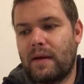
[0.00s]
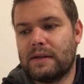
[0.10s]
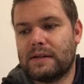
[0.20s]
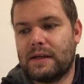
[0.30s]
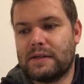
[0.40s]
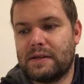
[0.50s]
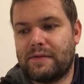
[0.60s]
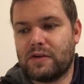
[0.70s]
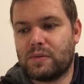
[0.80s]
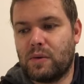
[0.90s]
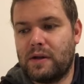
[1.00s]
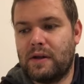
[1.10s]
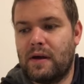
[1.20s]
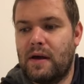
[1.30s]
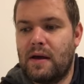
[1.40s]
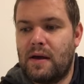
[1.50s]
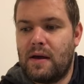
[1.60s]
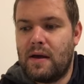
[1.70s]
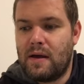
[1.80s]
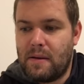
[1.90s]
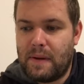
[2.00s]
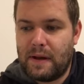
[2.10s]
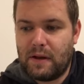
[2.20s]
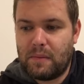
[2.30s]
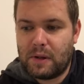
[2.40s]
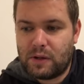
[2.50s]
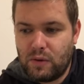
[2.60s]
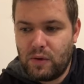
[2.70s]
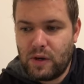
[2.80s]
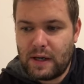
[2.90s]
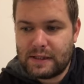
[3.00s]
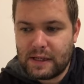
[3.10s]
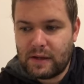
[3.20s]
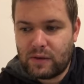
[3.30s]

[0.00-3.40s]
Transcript: So that's the first one. Bet number 2 is